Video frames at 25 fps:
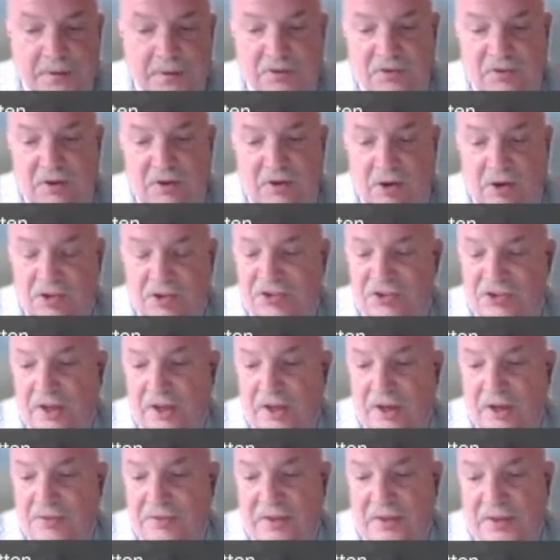So I
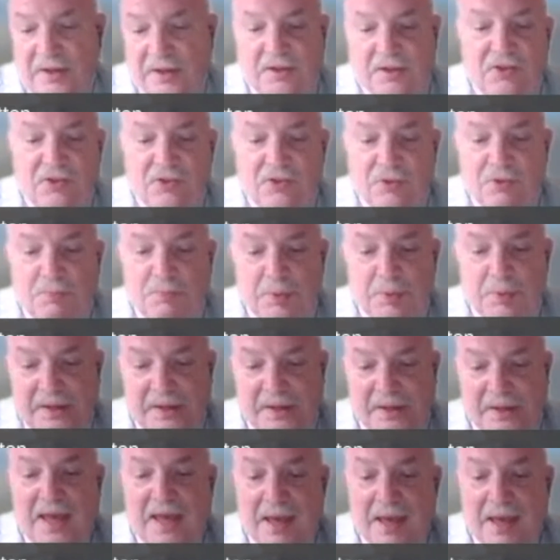think there's a big
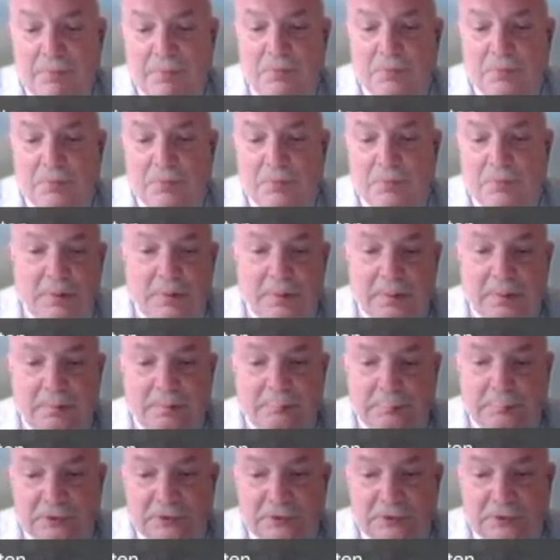gap between